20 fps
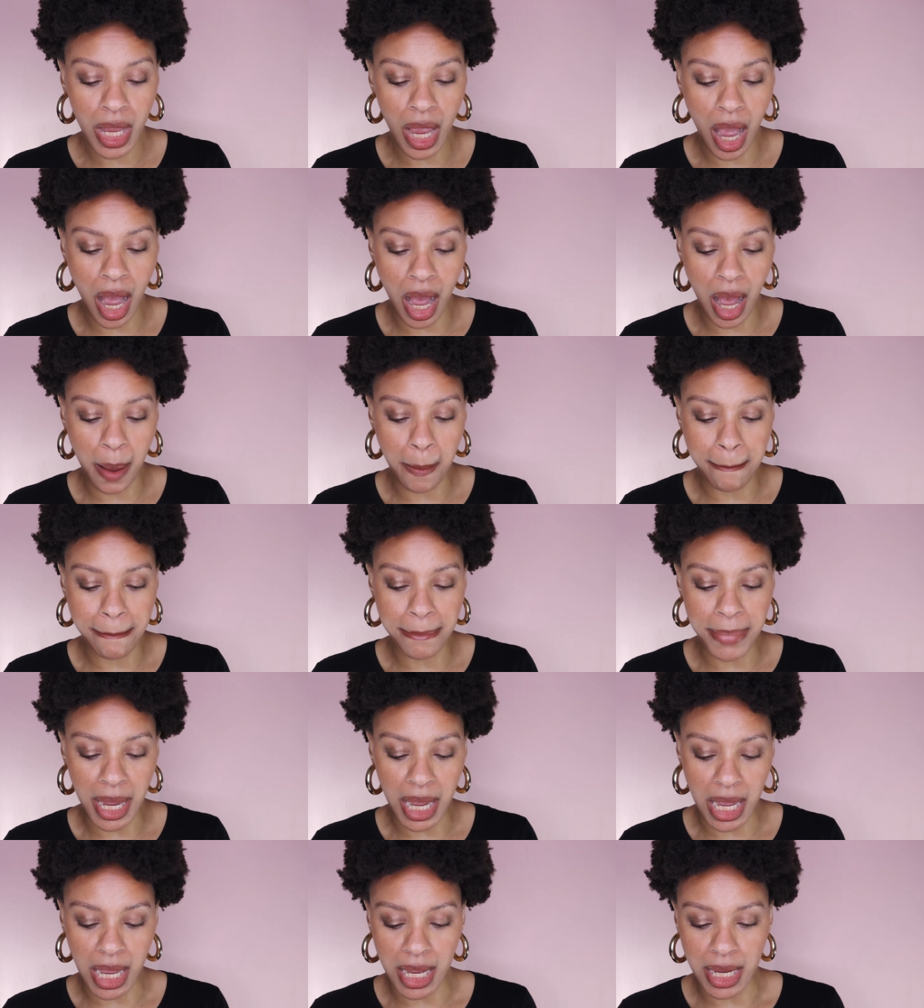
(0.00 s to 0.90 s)

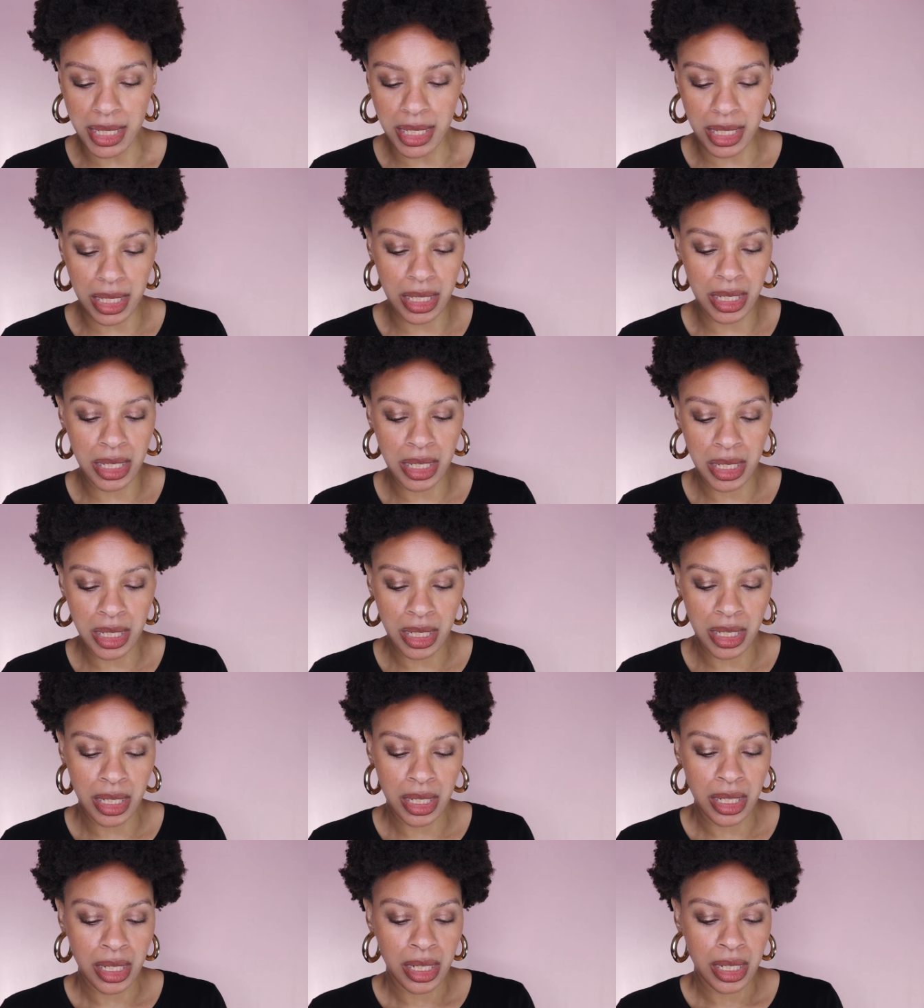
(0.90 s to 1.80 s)
but
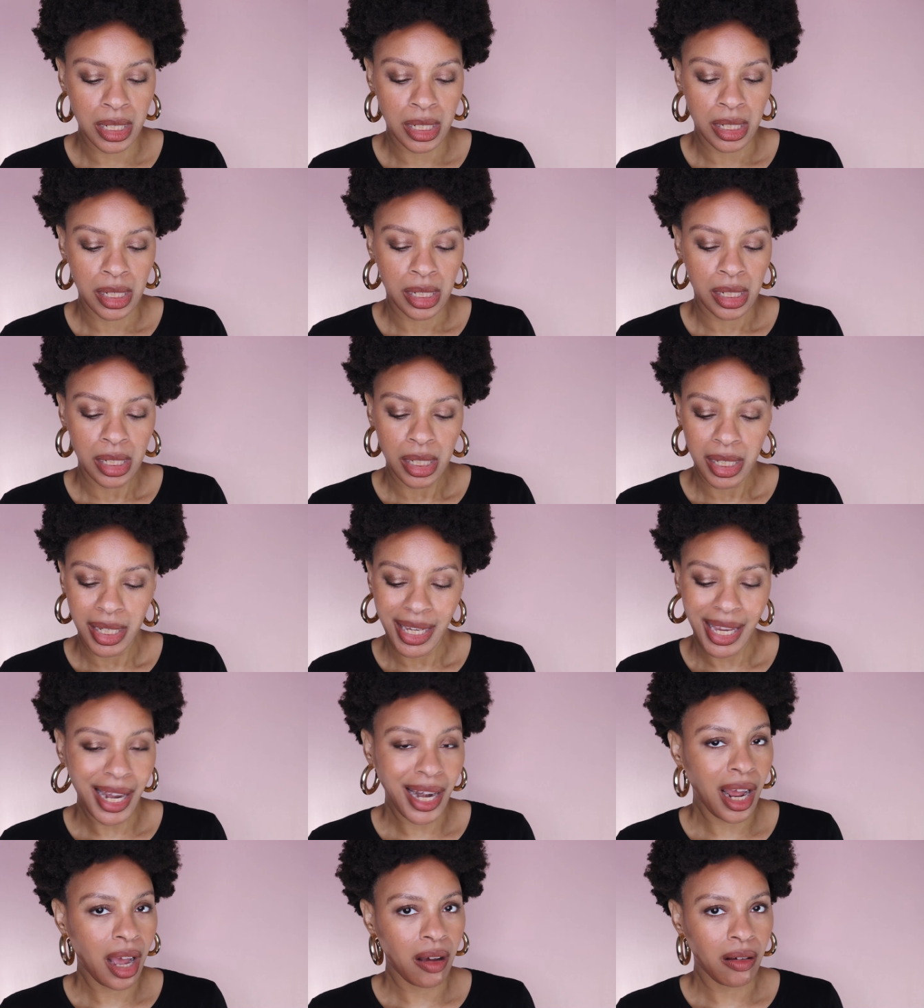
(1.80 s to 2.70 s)

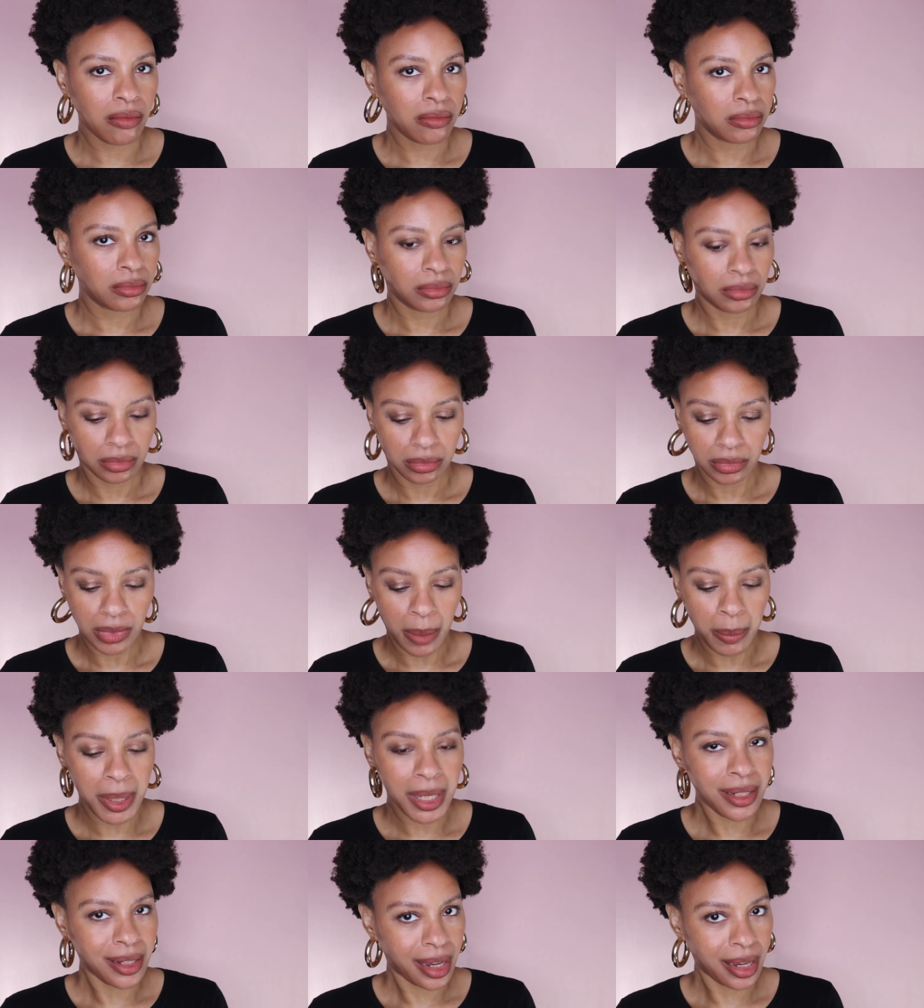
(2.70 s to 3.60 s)
you know,
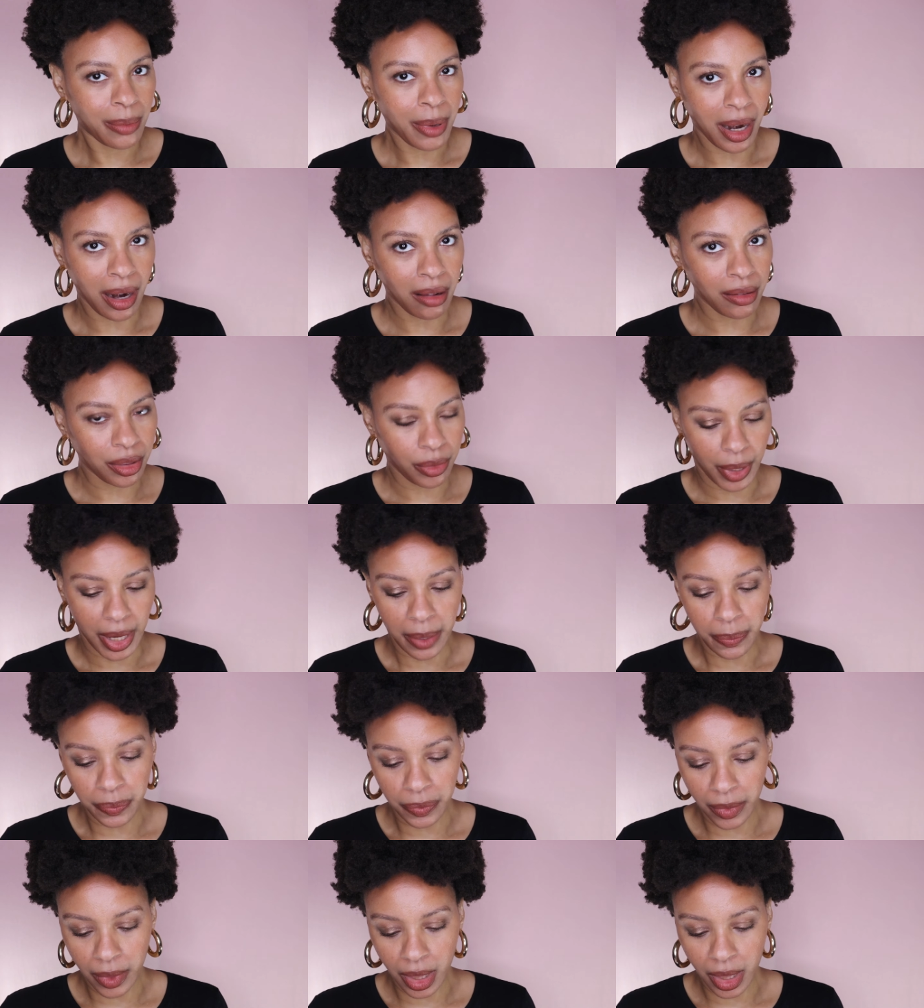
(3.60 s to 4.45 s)
I'm going to tell you about all 3.